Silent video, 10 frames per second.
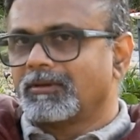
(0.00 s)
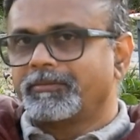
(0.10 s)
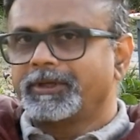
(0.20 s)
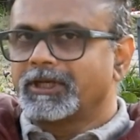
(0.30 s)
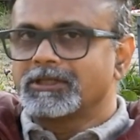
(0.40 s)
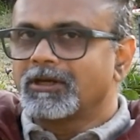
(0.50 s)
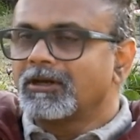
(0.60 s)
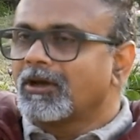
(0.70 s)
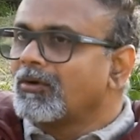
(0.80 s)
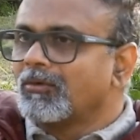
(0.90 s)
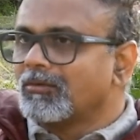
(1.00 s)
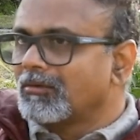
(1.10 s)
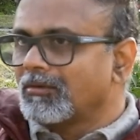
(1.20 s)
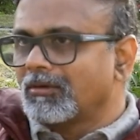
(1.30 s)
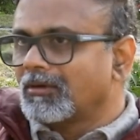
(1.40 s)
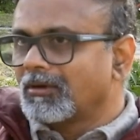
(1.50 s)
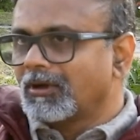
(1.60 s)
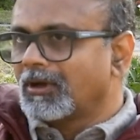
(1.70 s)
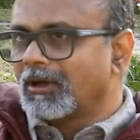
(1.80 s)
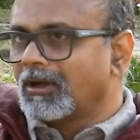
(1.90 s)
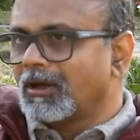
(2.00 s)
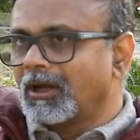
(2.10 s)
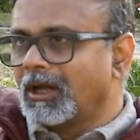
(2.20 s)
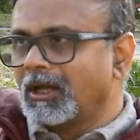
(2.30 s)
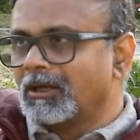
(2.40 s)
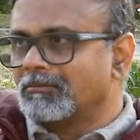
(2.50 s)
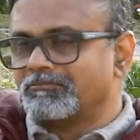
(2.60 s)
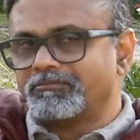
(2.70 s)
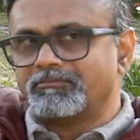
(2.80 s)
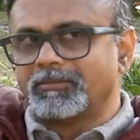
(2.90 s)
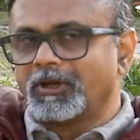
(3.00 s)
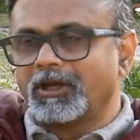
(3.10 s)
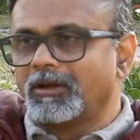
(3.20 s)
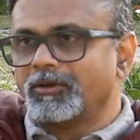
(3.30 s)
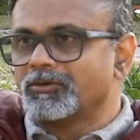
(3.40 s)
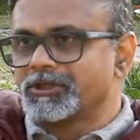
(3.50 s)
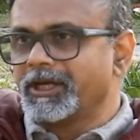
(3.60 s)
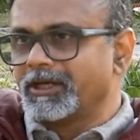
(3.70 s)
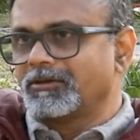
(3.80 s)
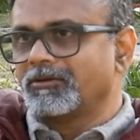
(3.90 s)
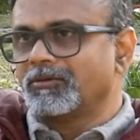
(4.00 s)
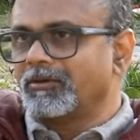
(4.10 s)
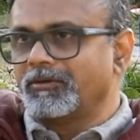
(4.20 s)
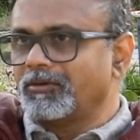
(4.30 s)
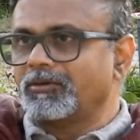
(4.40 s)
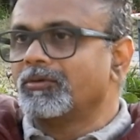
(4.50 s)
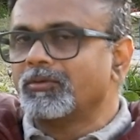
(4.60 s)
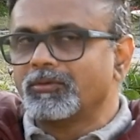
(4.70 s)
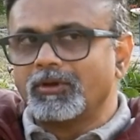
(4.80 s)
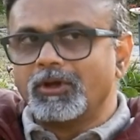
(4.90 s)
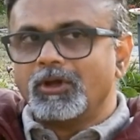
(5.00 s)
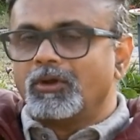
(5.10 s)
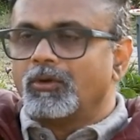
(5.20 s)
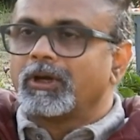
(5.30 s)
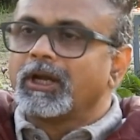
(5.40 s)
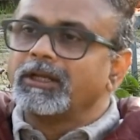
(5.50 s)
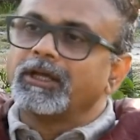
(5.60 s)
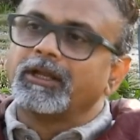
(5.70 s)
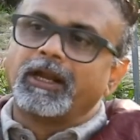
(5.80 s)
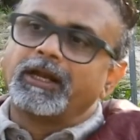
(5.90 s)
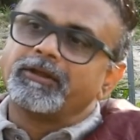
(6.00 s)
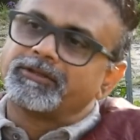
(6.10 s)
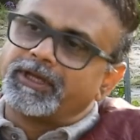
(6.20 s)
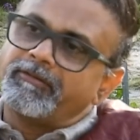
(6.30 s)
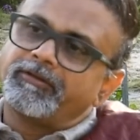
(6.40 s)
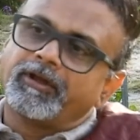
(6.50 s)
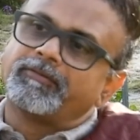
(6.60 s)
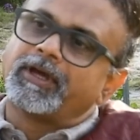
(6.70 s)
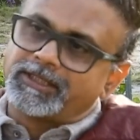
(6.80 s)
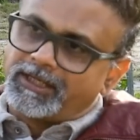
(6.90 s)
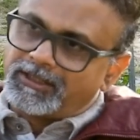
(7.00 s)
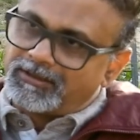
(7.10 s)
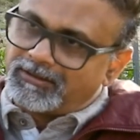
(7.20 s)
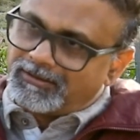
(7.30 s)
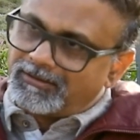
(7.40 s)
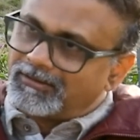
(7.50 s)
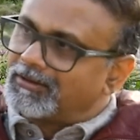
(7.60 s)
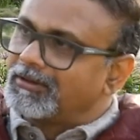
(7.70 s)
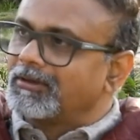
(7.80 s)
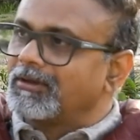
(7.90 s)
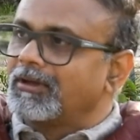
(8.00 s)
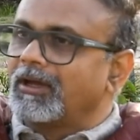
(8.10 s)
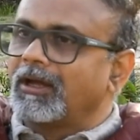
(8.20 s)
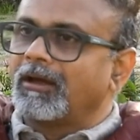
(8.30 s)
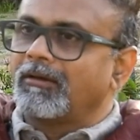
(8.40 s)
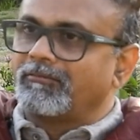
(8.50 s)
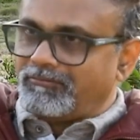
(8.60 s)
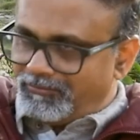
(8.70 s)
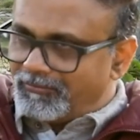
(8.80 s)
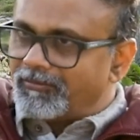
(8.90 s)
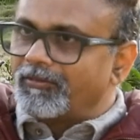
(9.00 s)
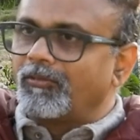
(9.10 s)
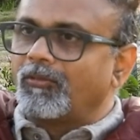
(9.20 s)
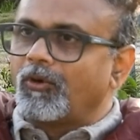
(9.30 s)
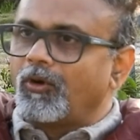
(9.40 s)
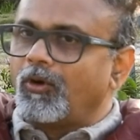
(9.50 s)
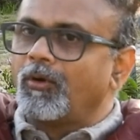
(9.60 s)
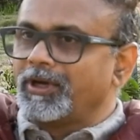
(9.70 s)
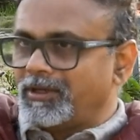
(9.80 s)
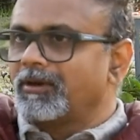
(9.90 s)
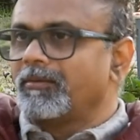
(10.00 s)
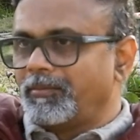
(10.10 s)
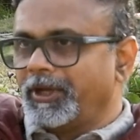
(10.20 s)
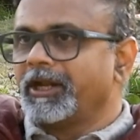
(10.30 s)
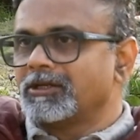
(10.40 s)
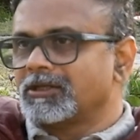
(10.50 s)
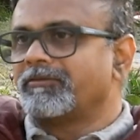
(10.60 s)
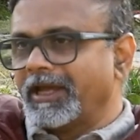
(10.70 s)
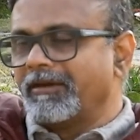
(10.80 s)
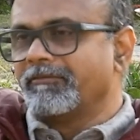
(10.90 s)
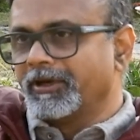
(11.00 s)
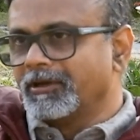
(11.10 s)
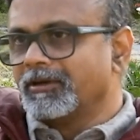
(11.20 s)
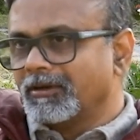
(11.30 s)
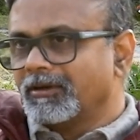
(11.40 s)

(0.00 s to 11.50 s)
But that's not how uh, you see it. You look at the relative safety of the asset uh, over periods of time when